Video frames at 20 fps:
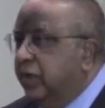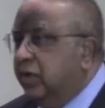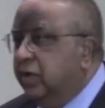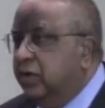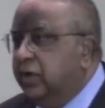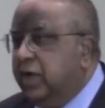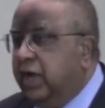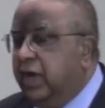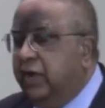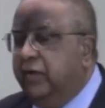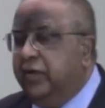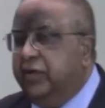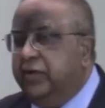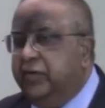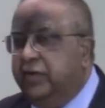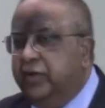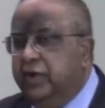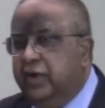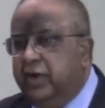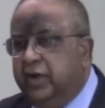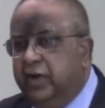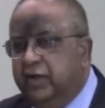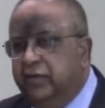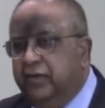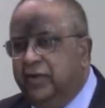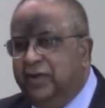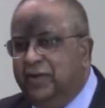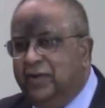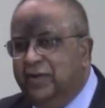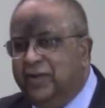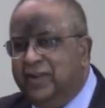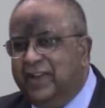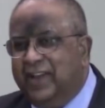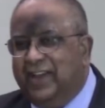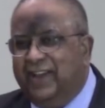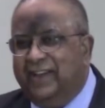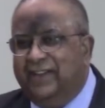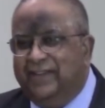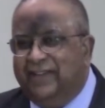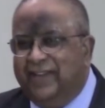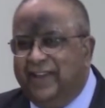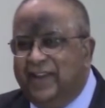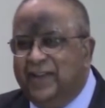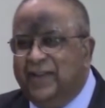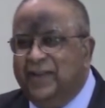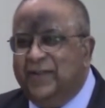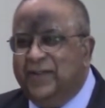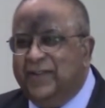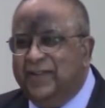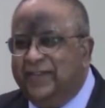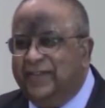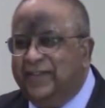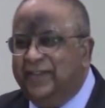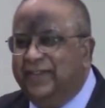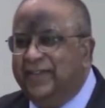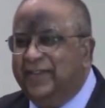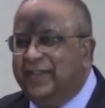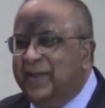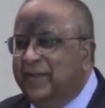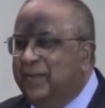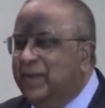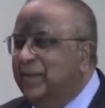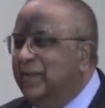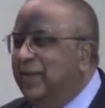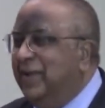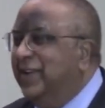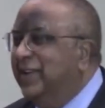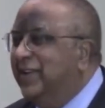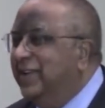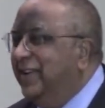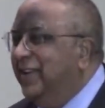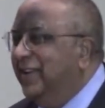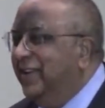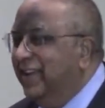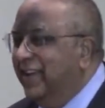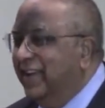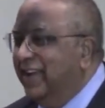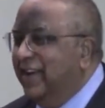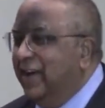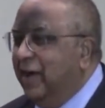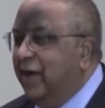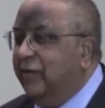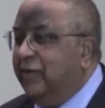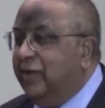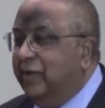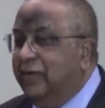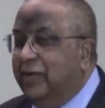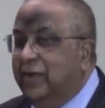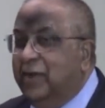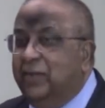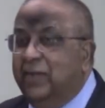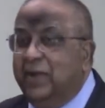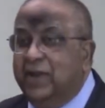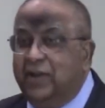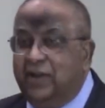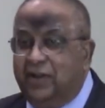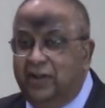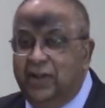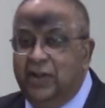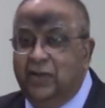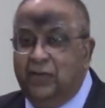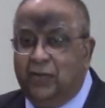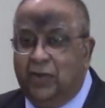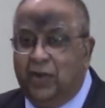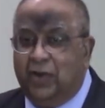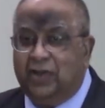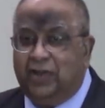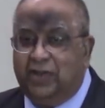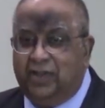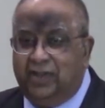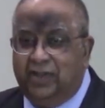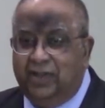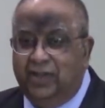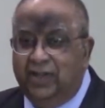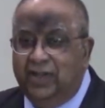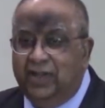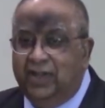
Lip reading: we don't have engineering, we don't have NUS's capability of developing clean water.